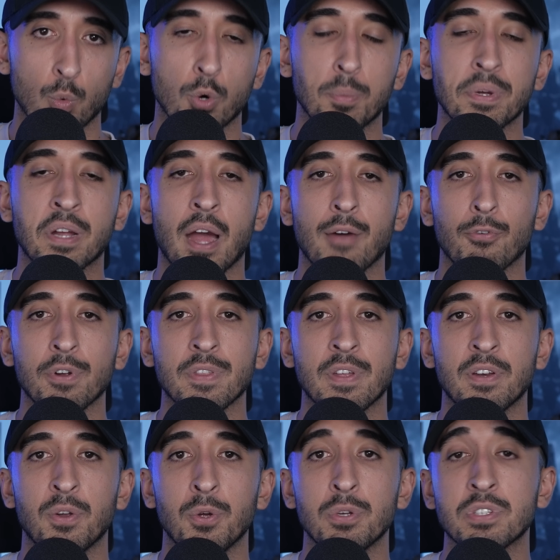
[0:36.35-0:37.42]
We'll be
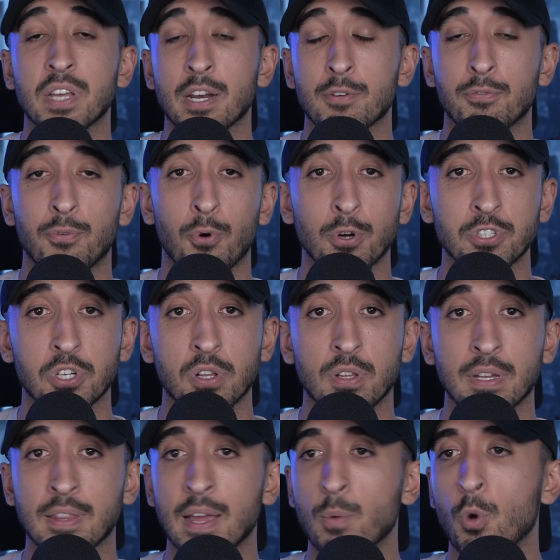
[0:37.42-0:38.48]
covering the news that
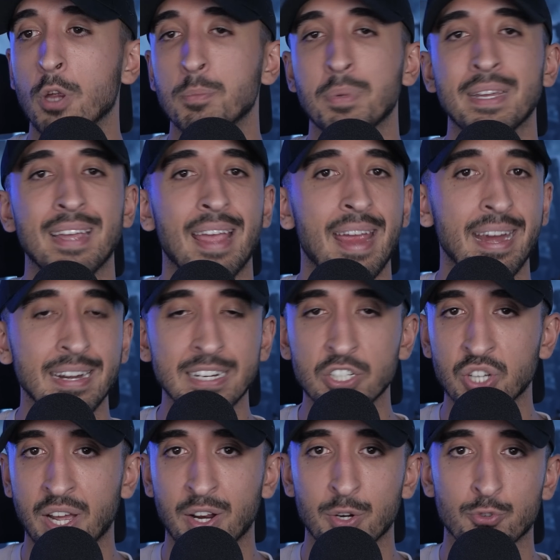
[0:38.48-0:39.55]
unfortunately there won't be
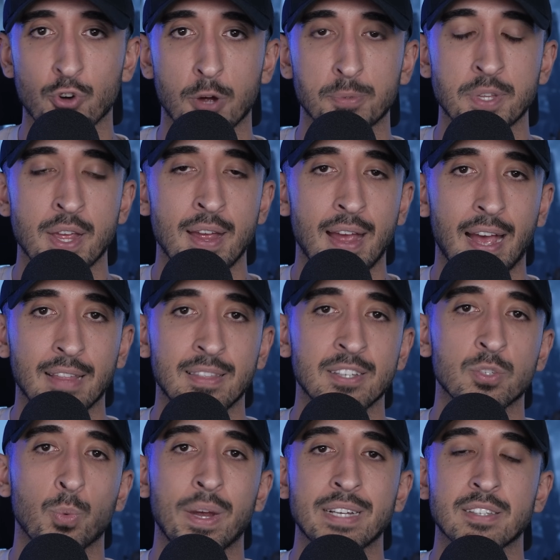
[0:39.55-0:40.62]
any shadow drops at
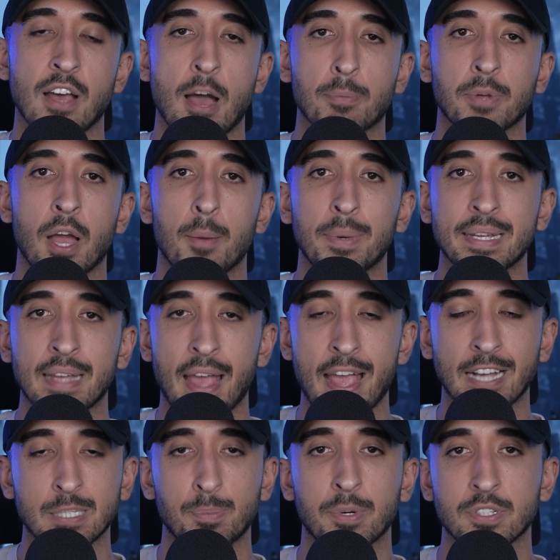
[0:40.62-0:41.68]
this week's upcoming
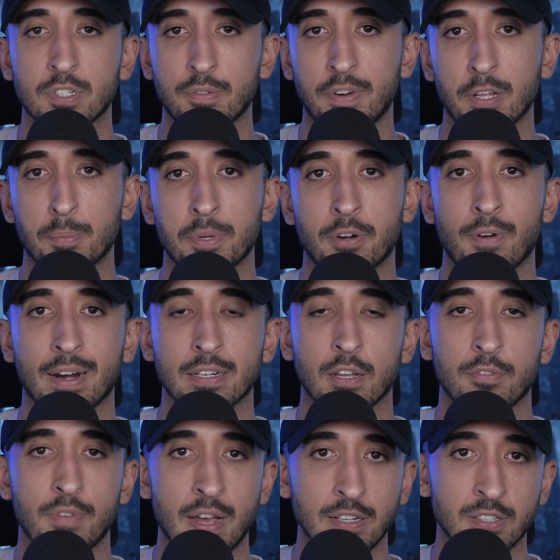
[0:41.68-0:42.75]
Xbox Developer
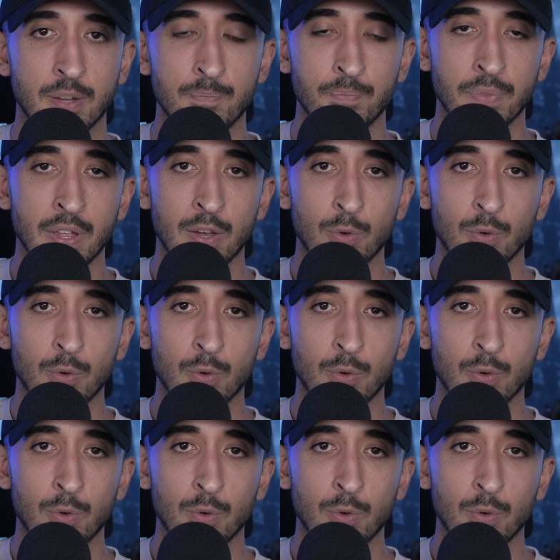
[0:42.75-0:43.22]
Direct event.